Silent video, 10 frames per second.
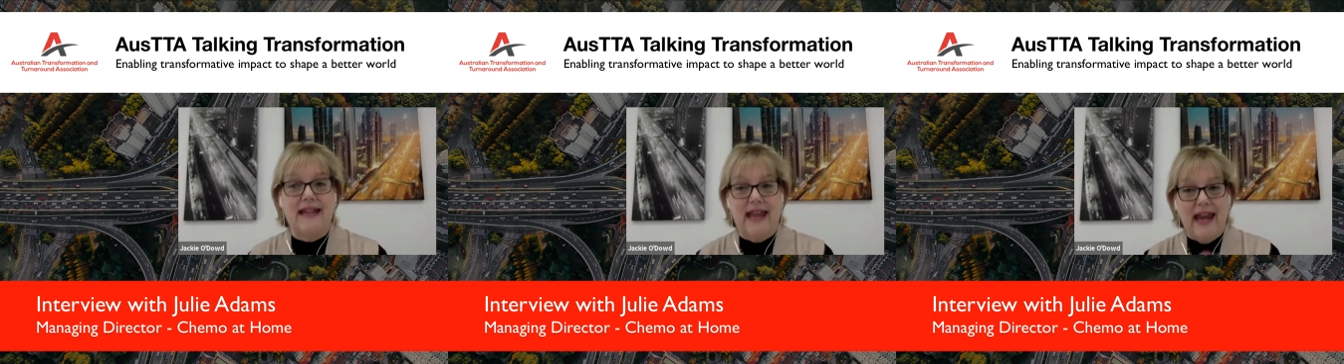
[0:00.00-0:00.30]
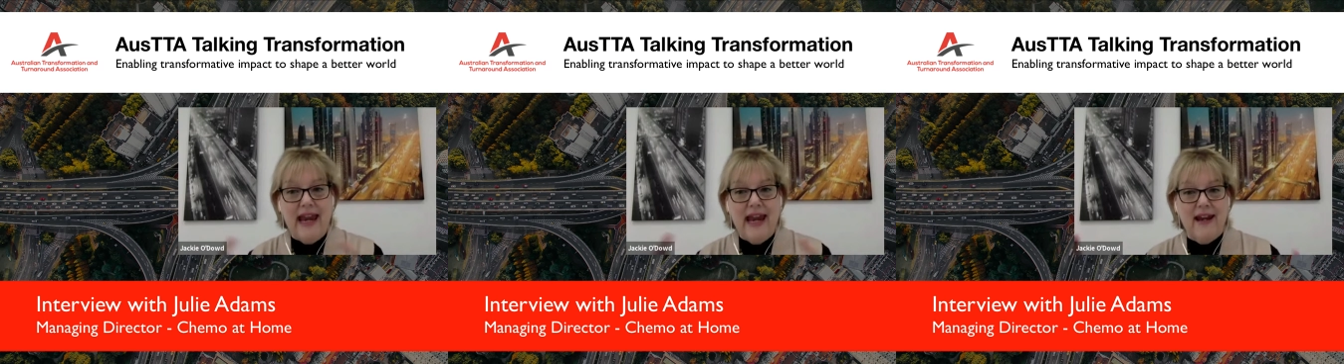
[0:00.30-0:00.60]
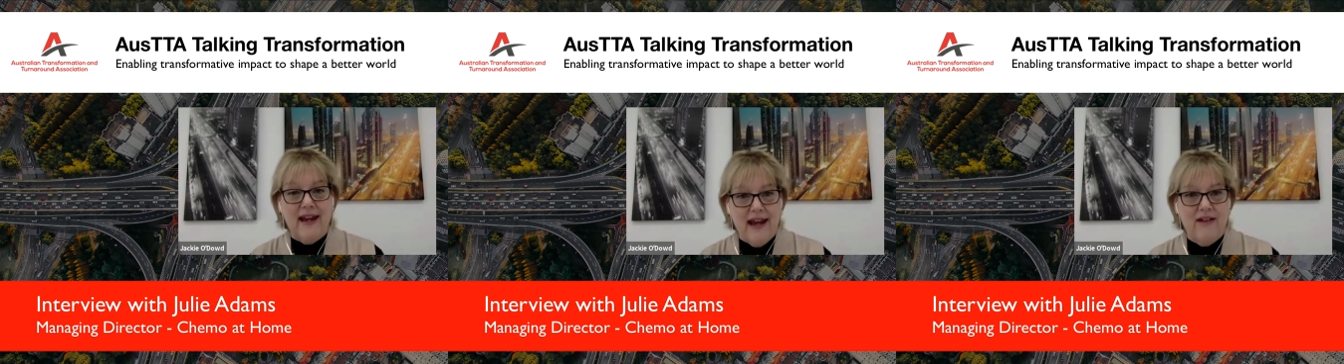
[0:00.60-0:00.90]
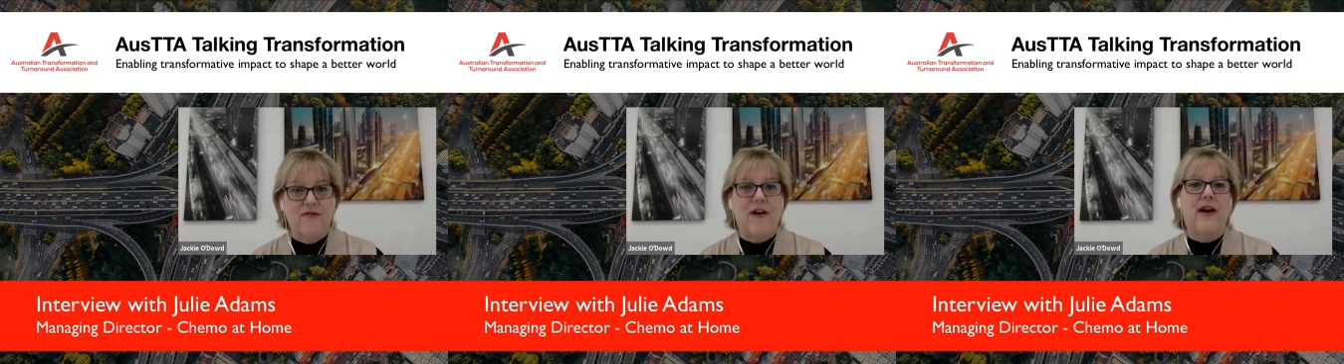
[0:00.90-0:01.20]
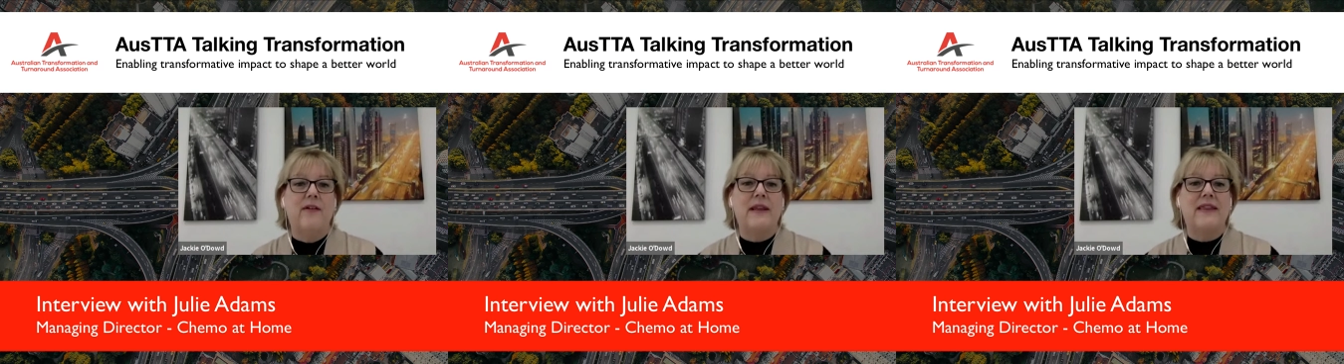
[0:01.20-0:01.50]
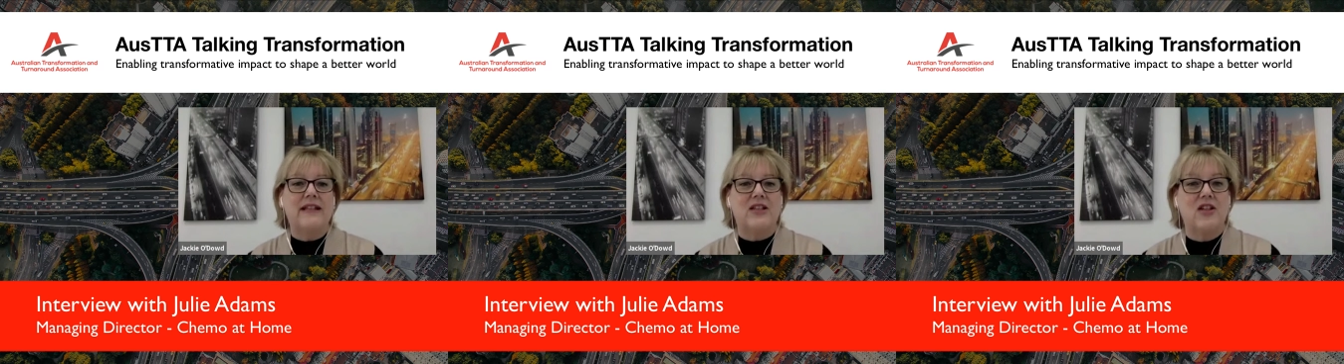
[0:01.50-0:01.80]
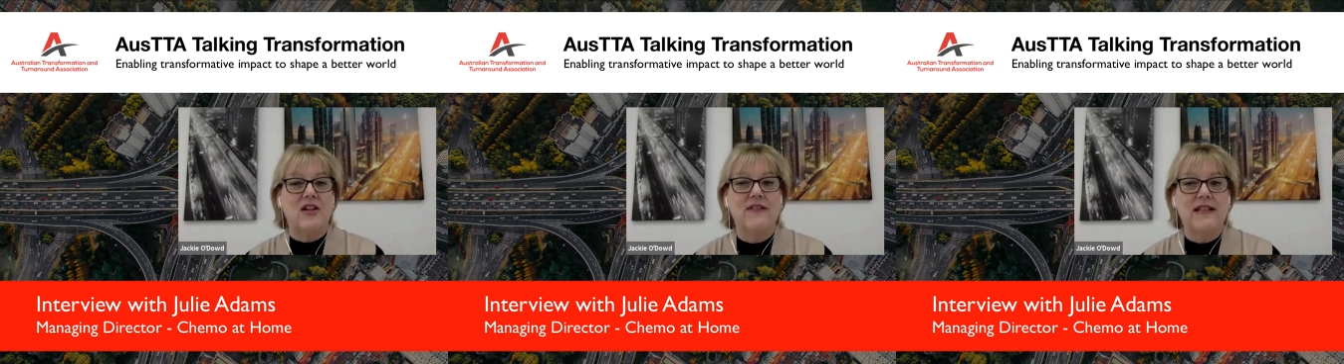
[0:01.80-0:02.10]
care environment, that
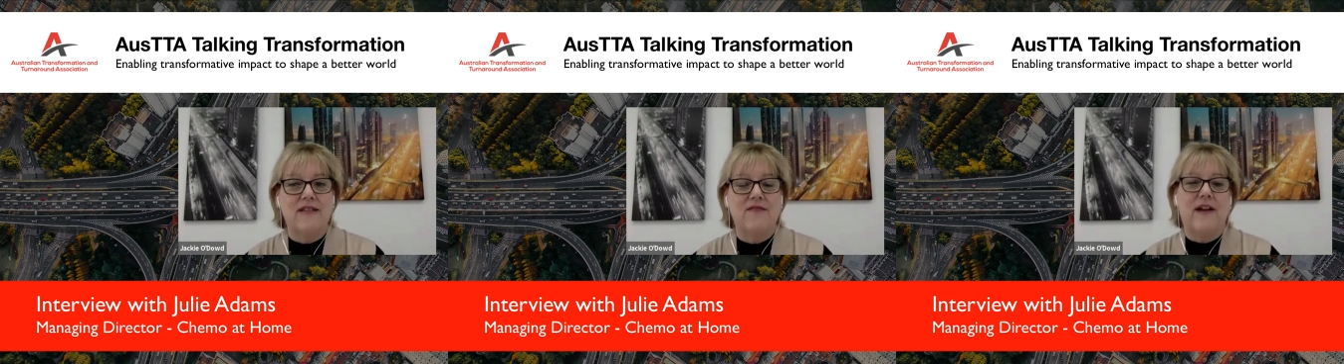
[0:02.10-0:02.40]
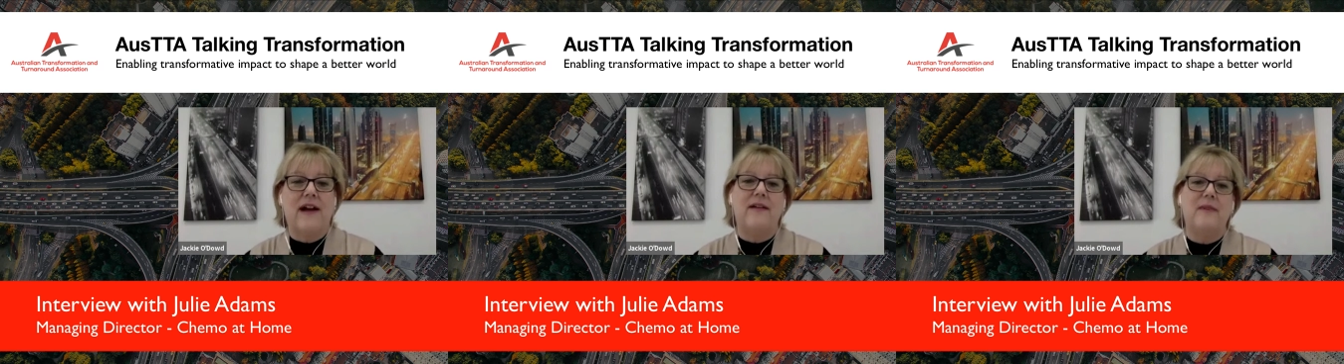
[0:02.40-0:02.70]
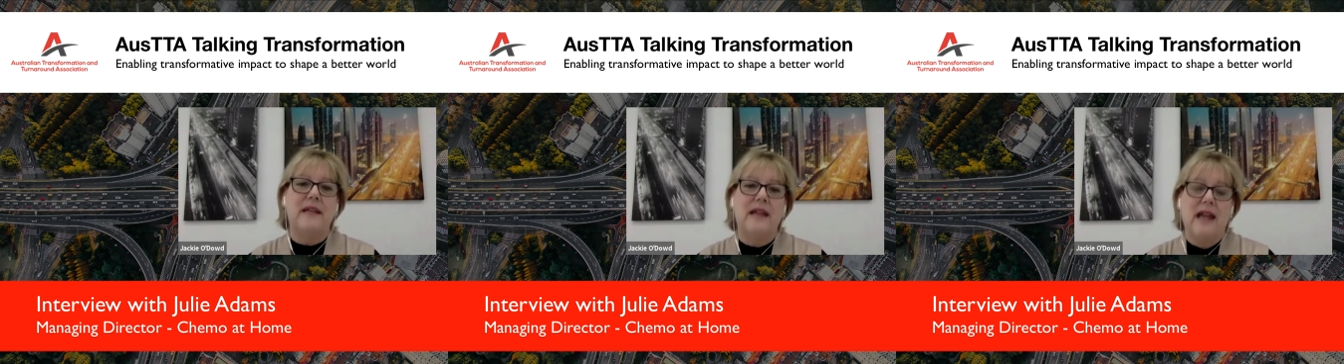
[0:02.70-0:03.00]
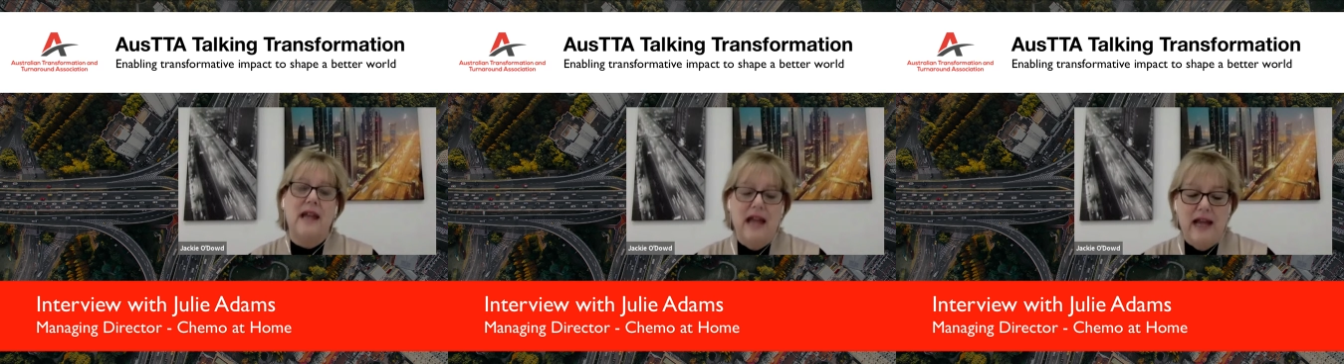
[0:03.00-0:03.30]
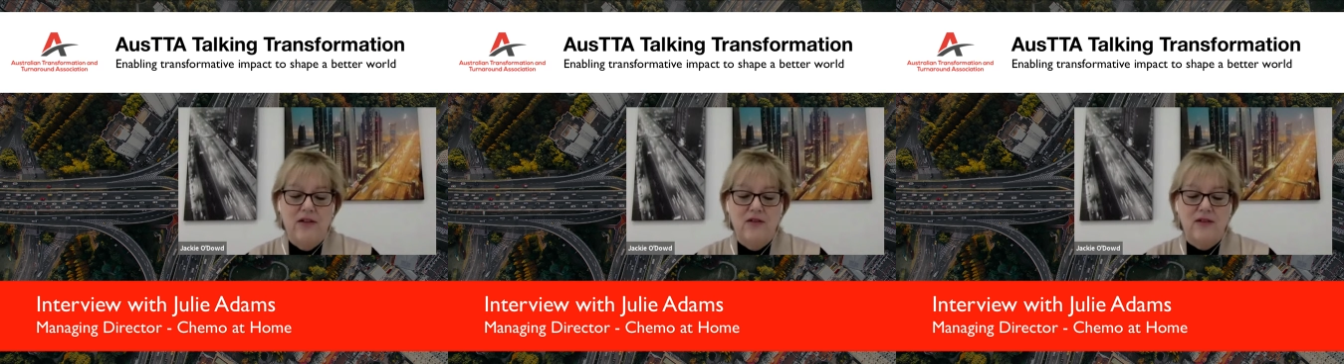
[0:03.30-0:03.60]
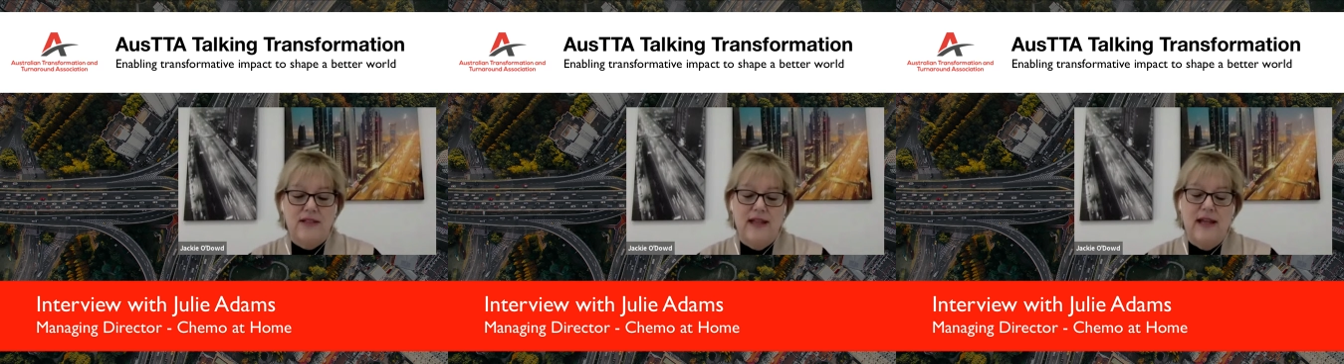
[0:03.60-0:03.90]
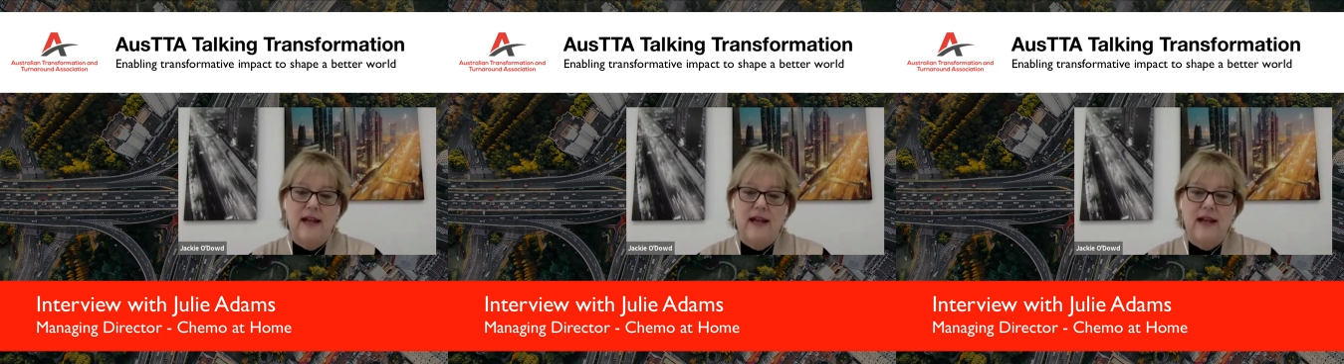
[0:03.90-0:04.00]
service environment, and not